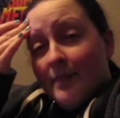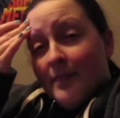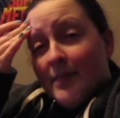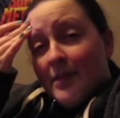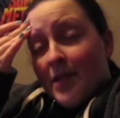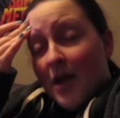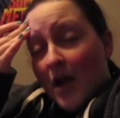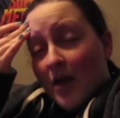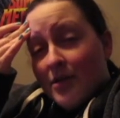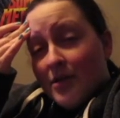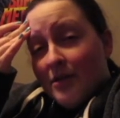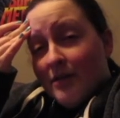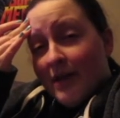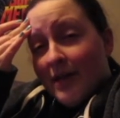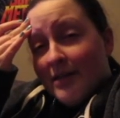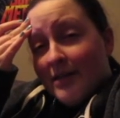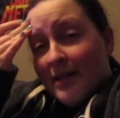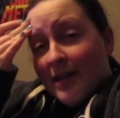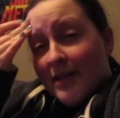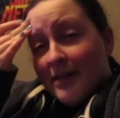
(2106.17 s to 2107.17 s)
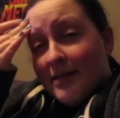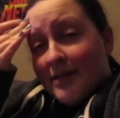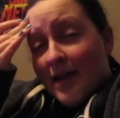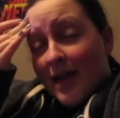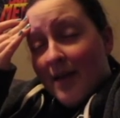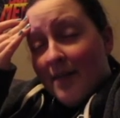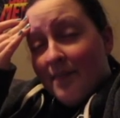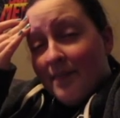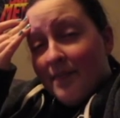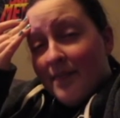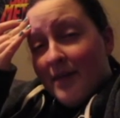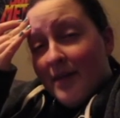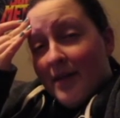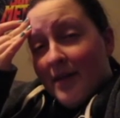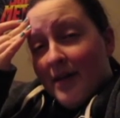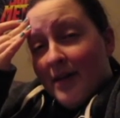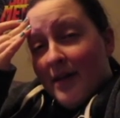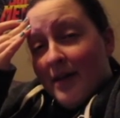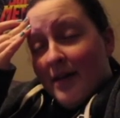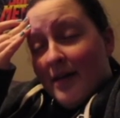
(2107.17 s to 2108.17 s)
talk to you guys next time.
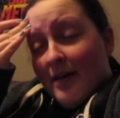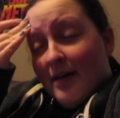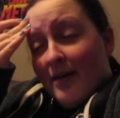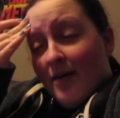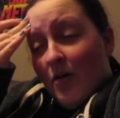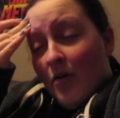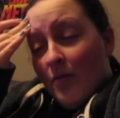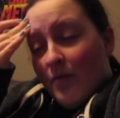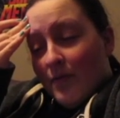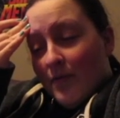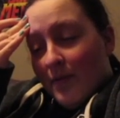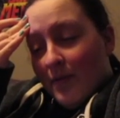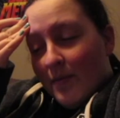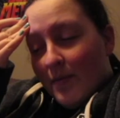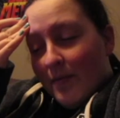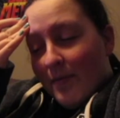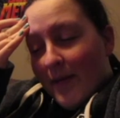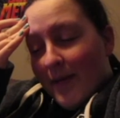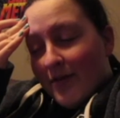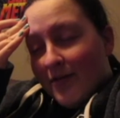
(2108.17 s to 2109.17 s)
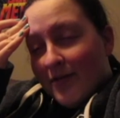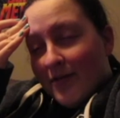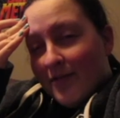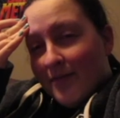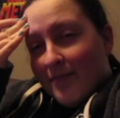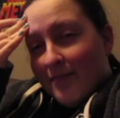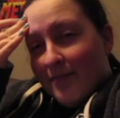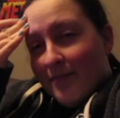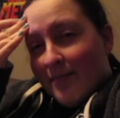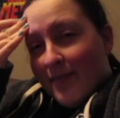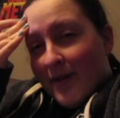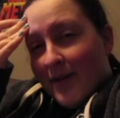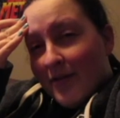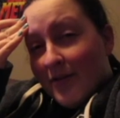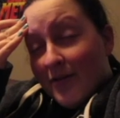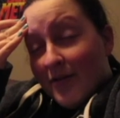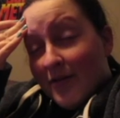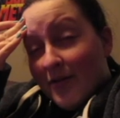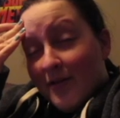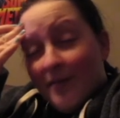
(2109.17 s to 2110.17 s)
Hopefully with better good
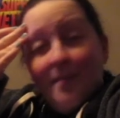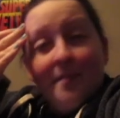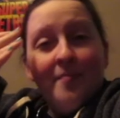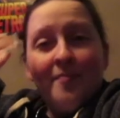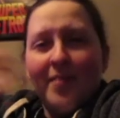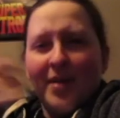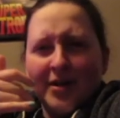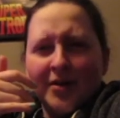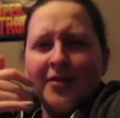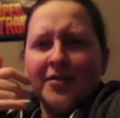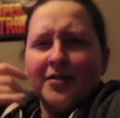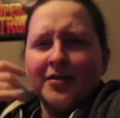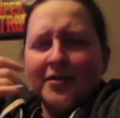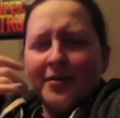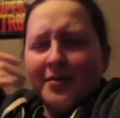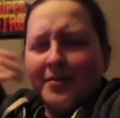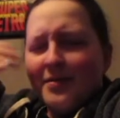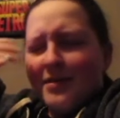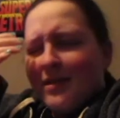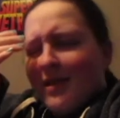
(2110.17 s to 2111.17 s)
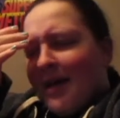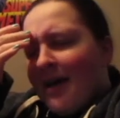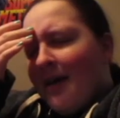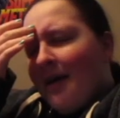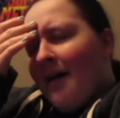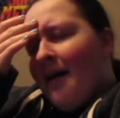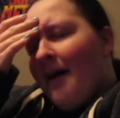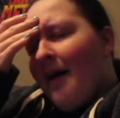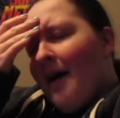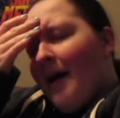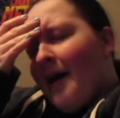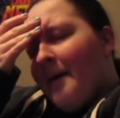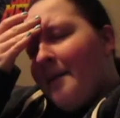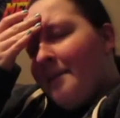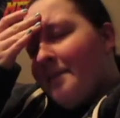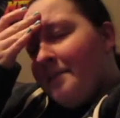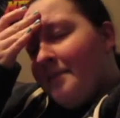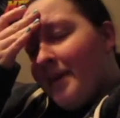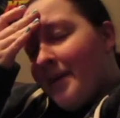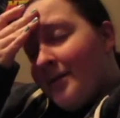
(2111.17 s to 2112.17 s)
news.
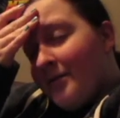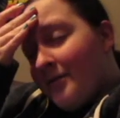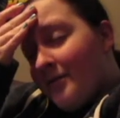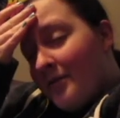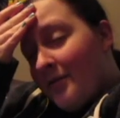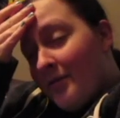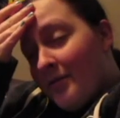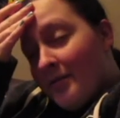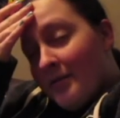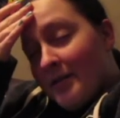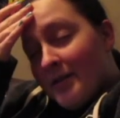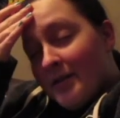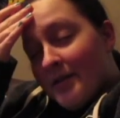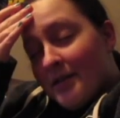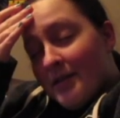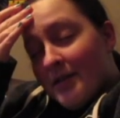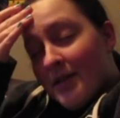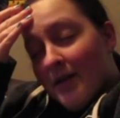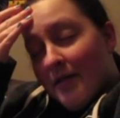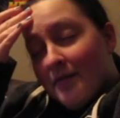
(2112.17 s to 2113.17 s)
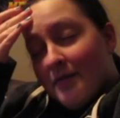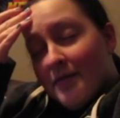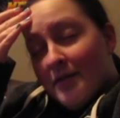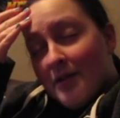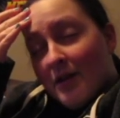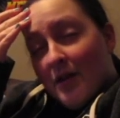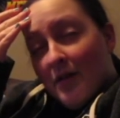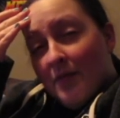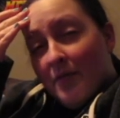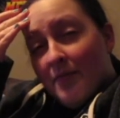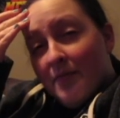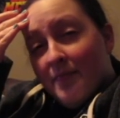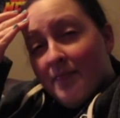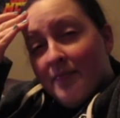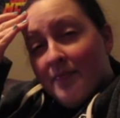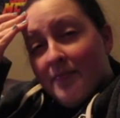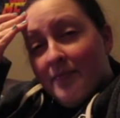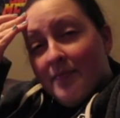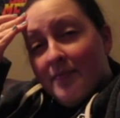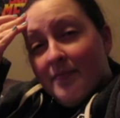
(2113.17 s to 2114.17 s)
Better news and stuff. So
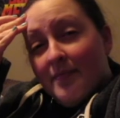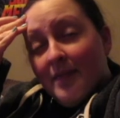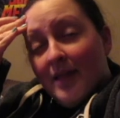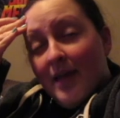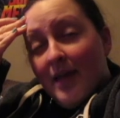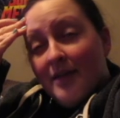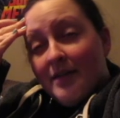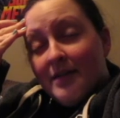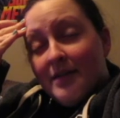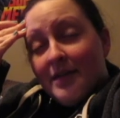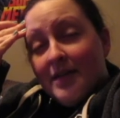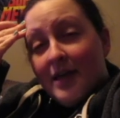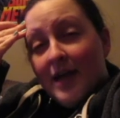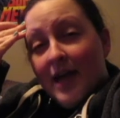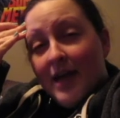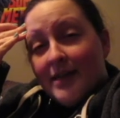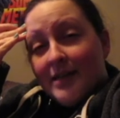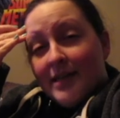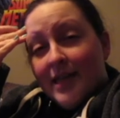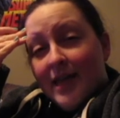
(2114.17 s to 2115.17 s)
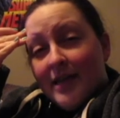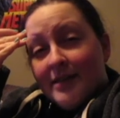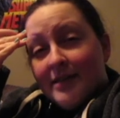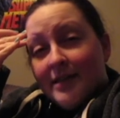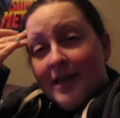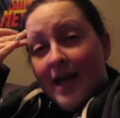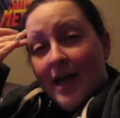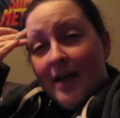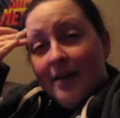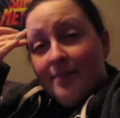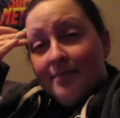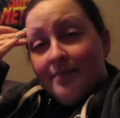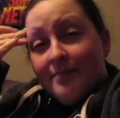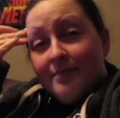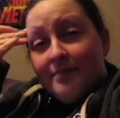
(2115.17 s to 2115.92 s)
I'll see you guys next time.